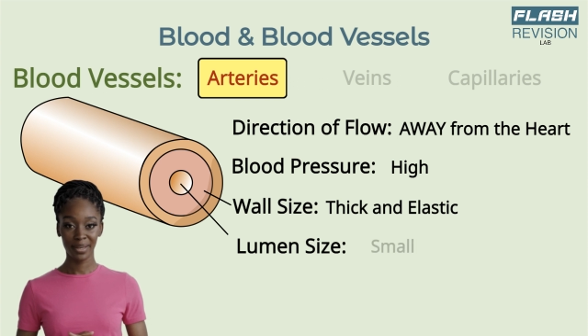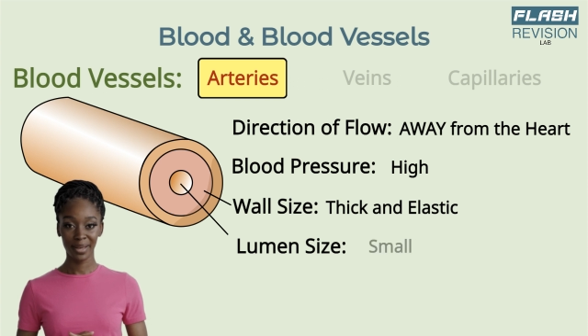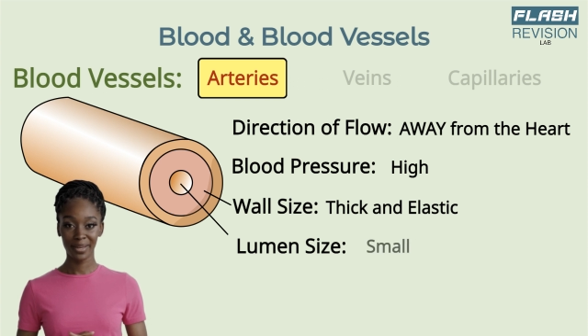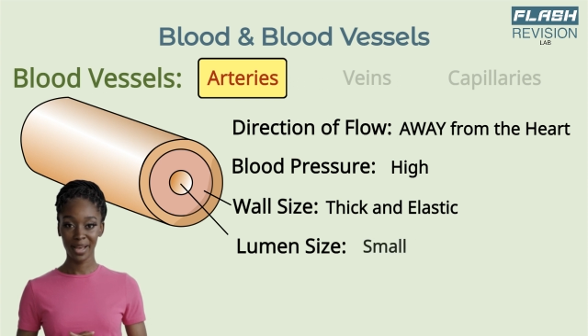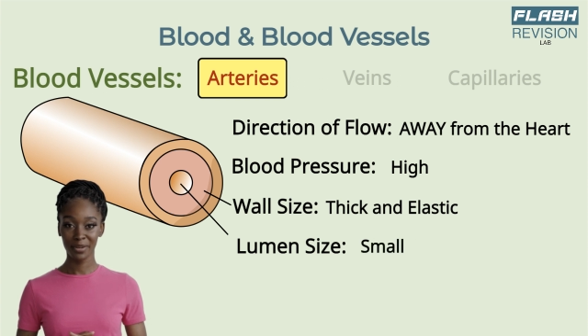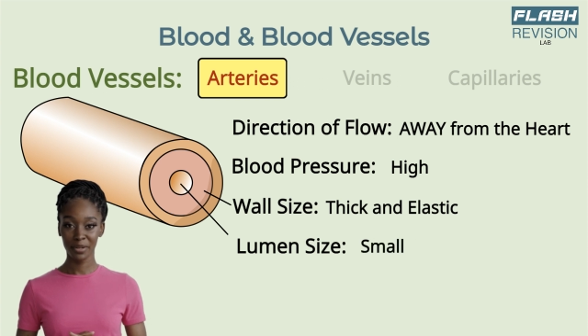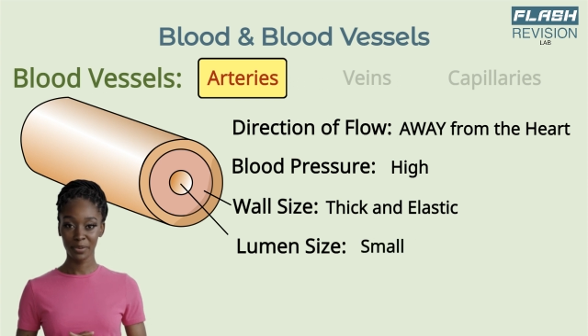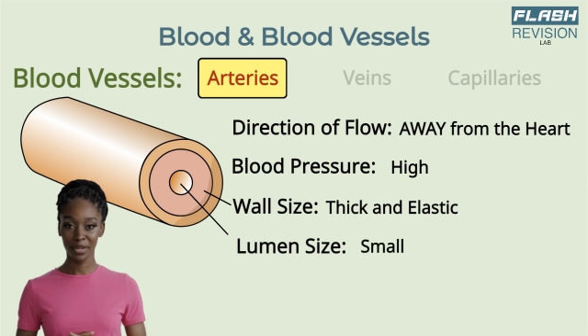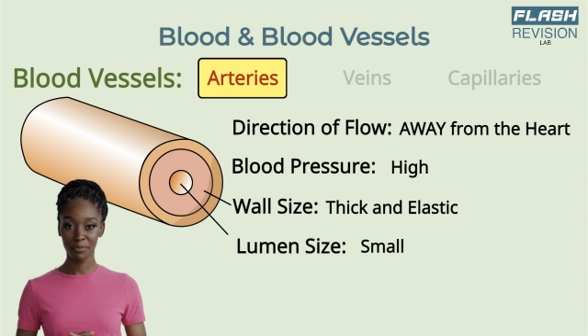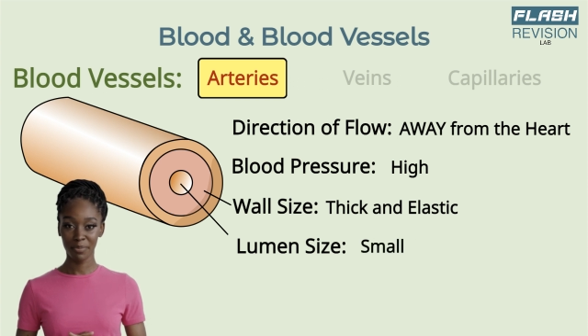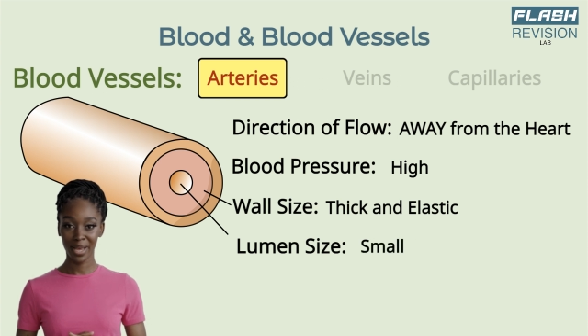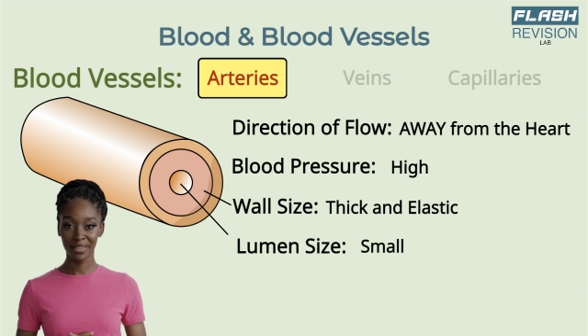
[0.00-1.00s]
are narrower
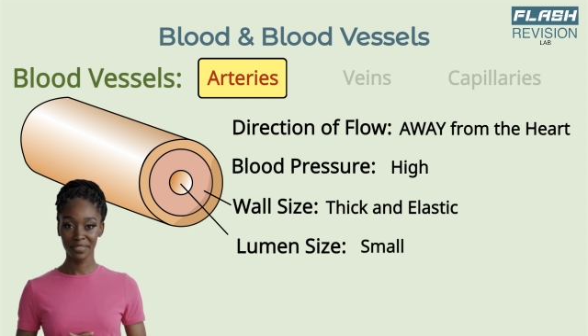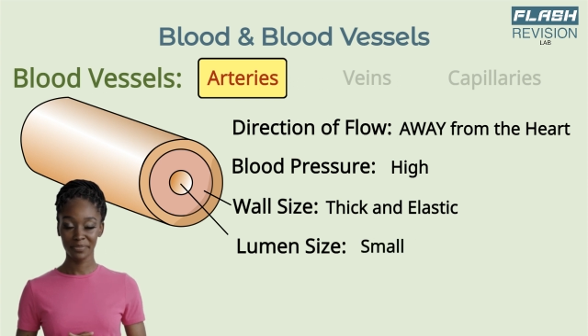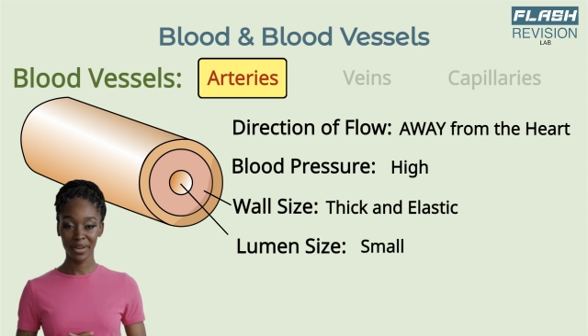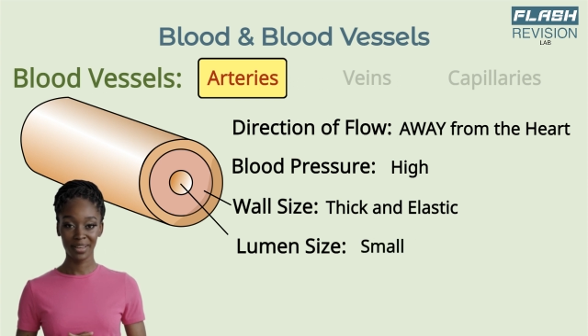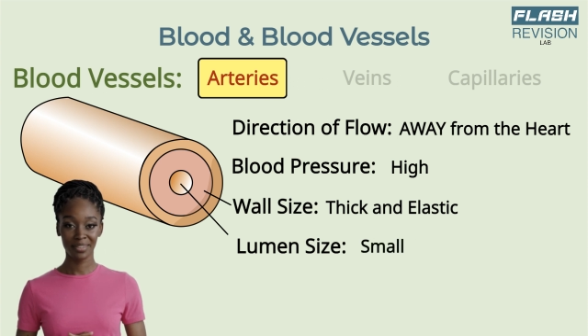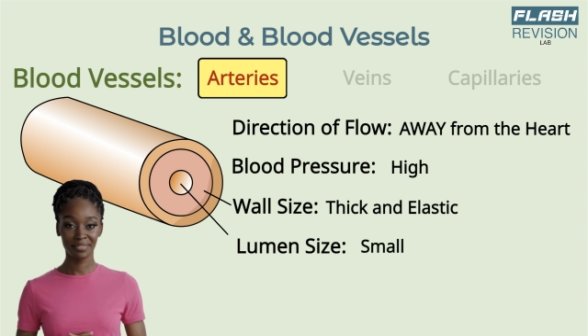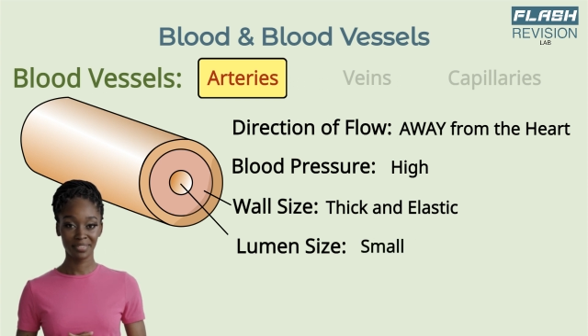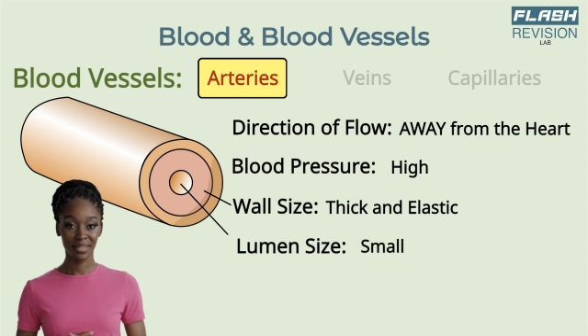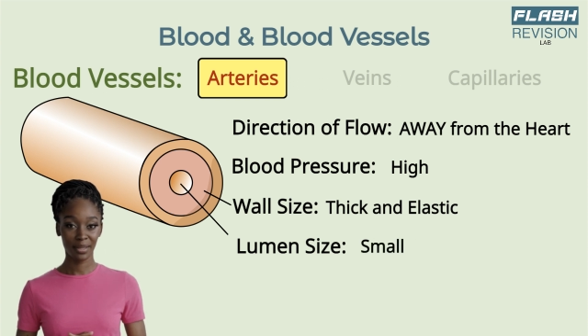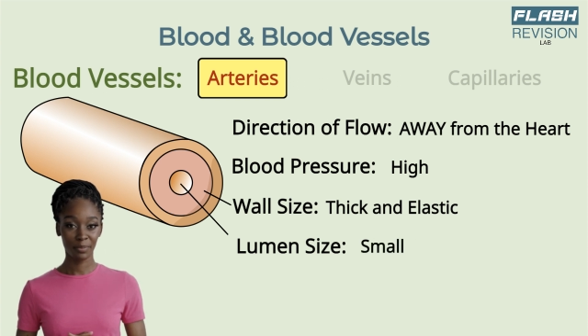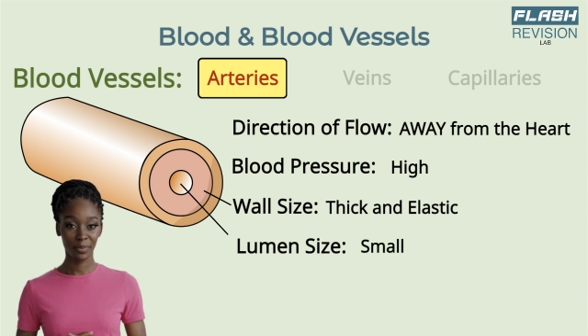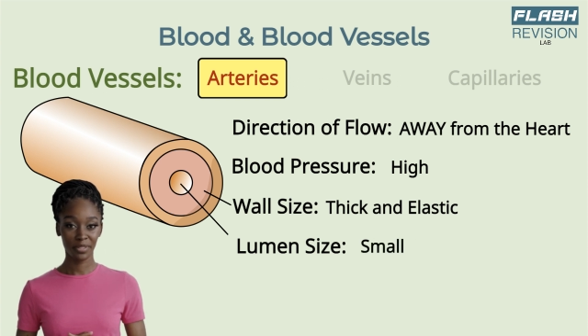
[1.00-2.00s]
compared to veins,
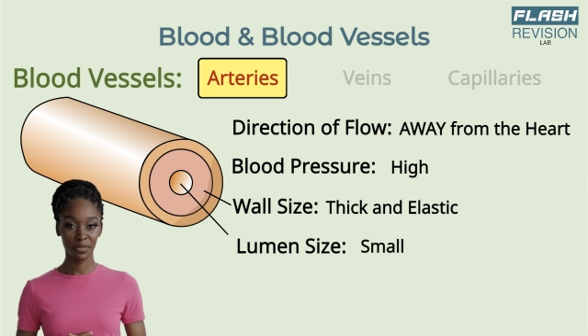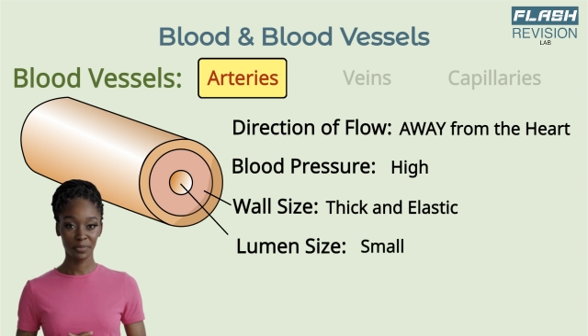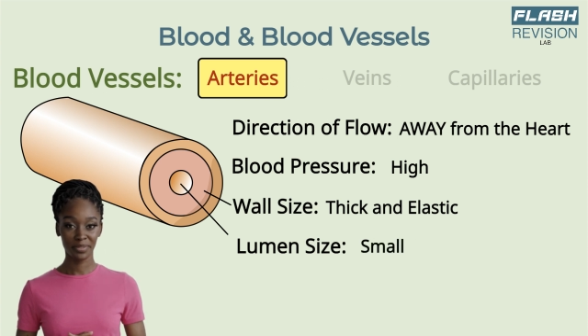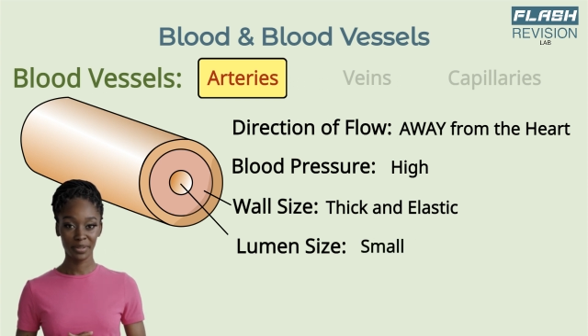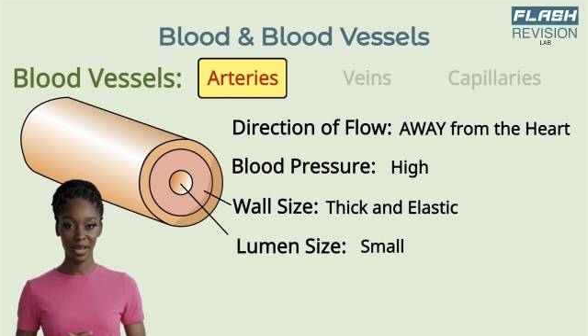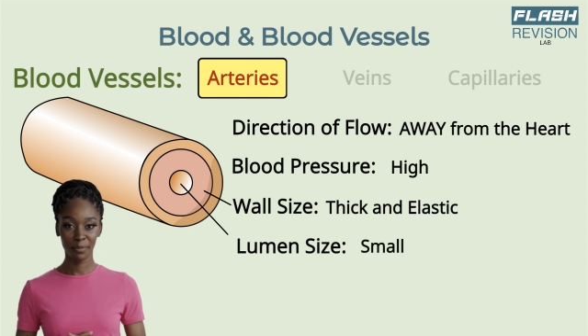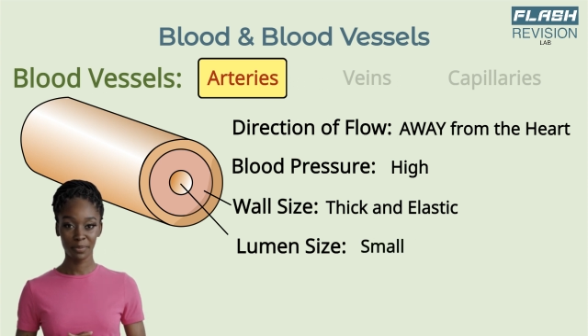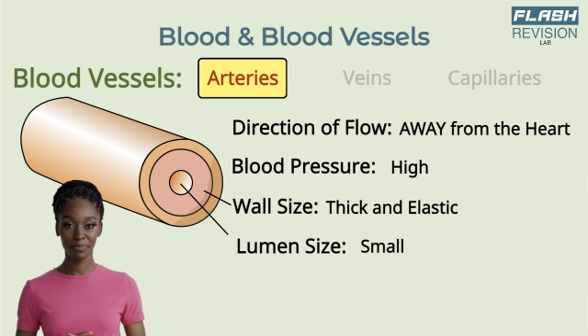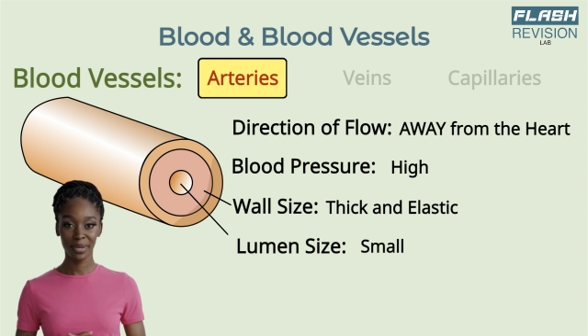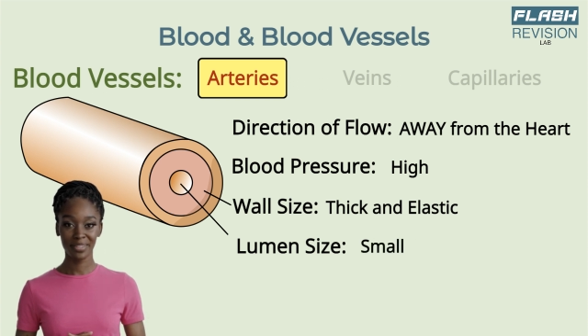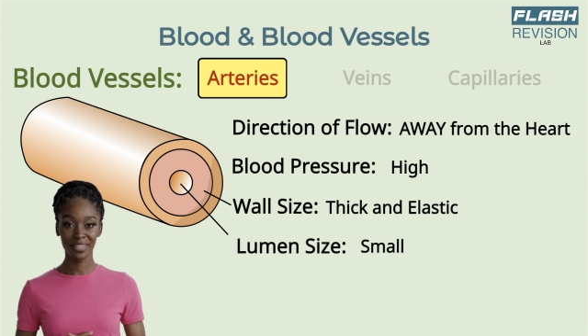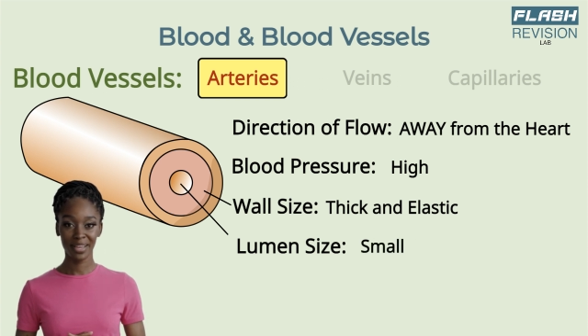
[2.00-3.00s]
which also helps
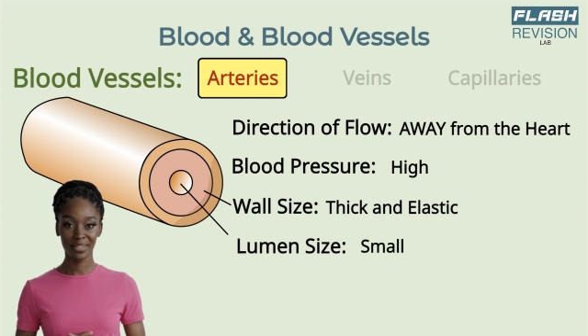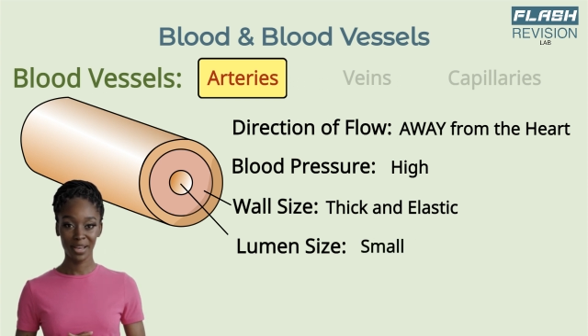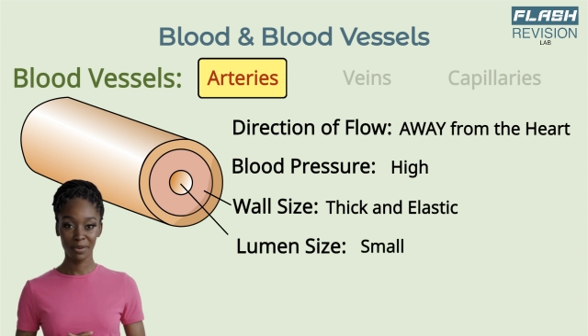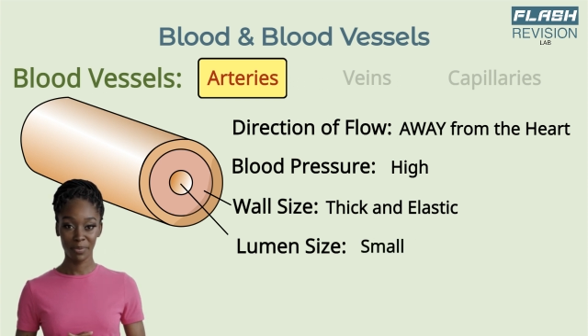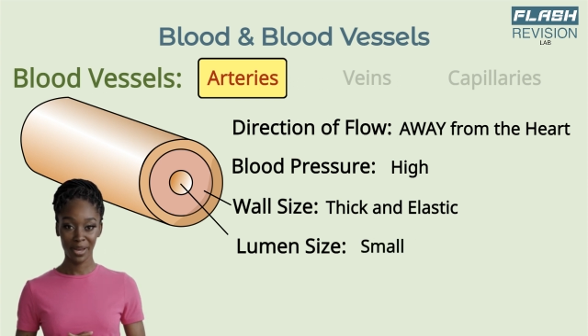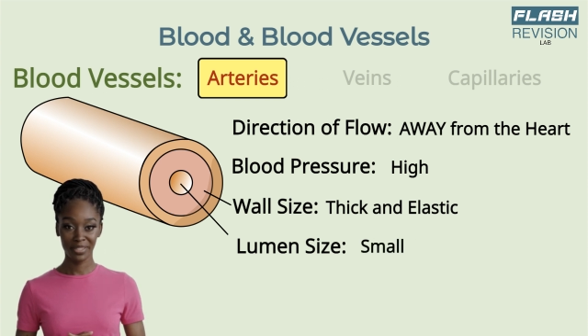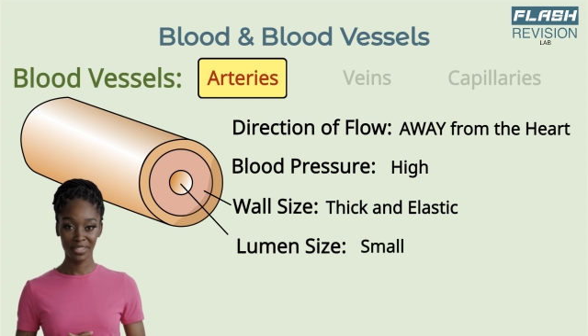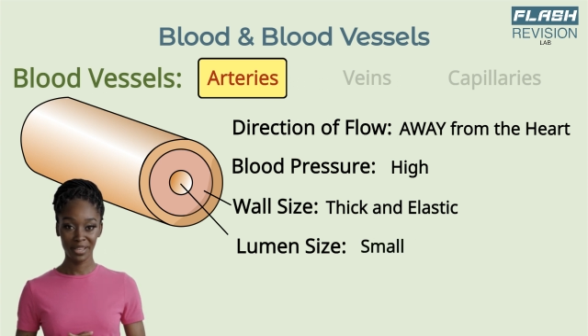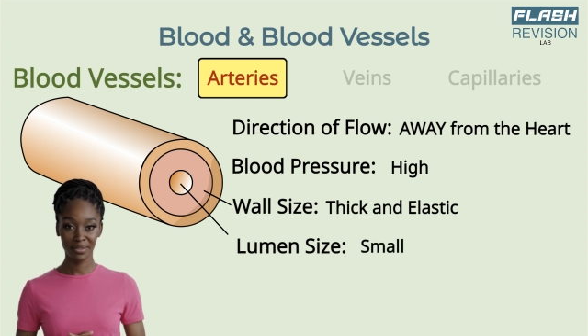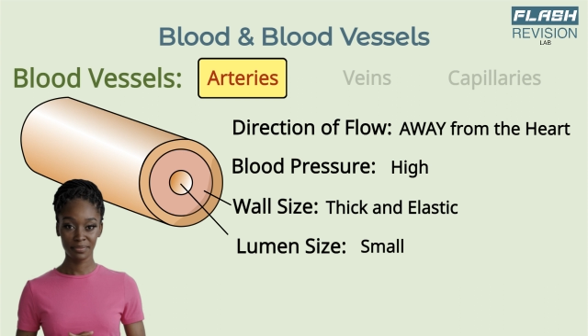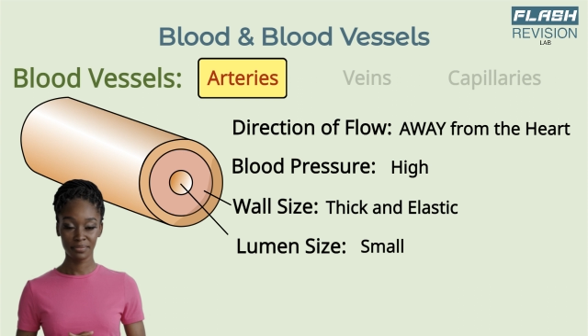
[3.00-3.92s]
maintain high pressure.